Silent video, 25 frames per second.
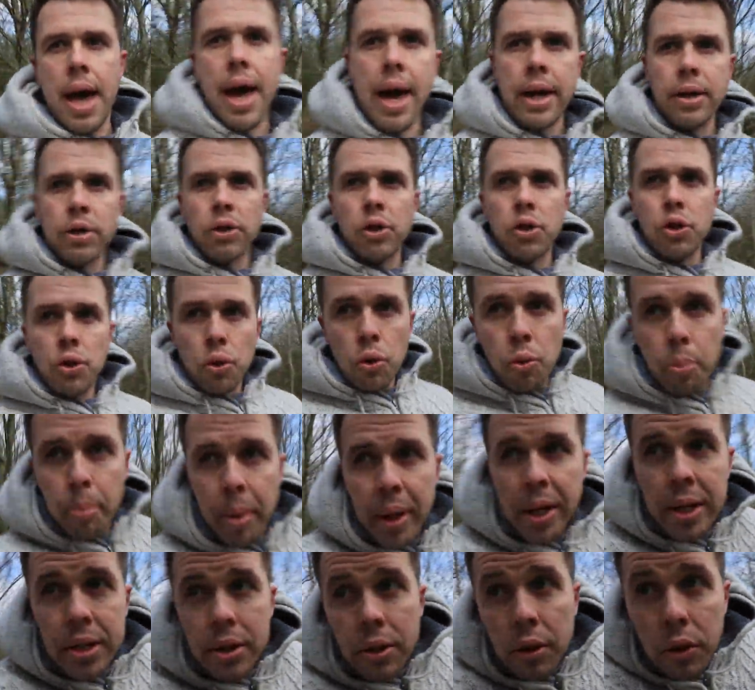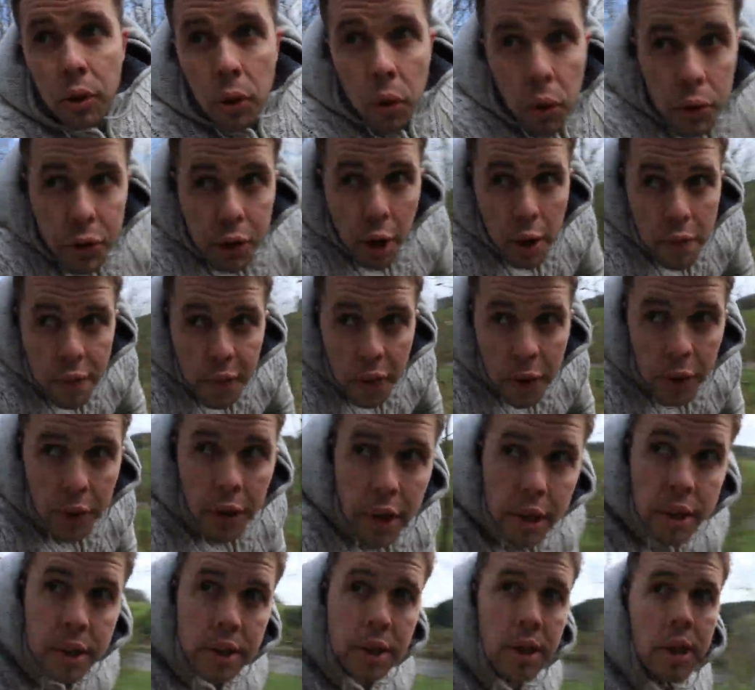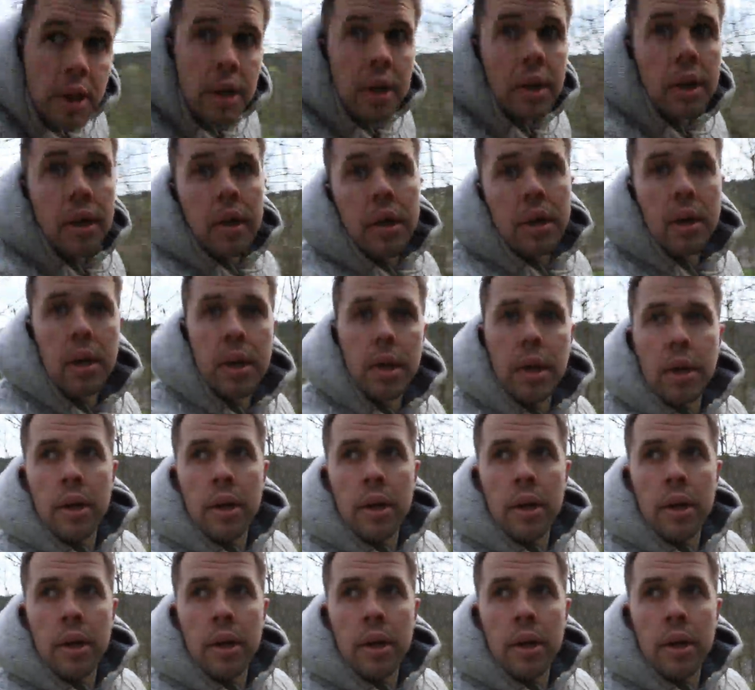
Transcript: and dual pixel autofocus.